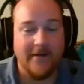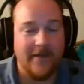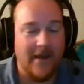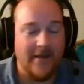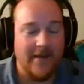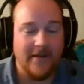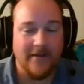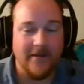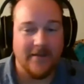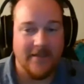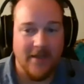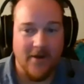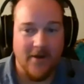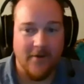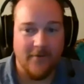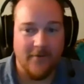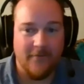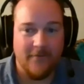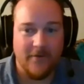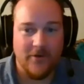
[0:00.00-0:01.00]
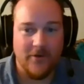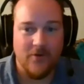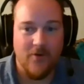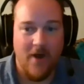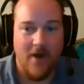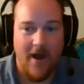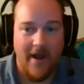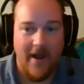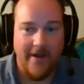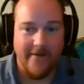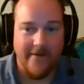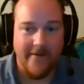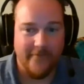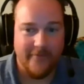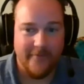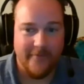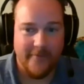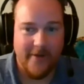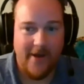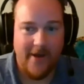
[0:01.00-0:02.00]
getting their cry of
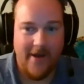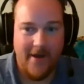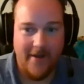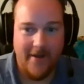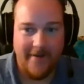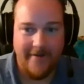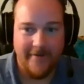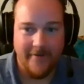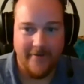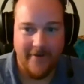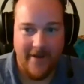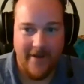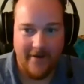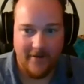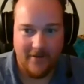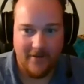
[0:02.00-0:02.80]
internet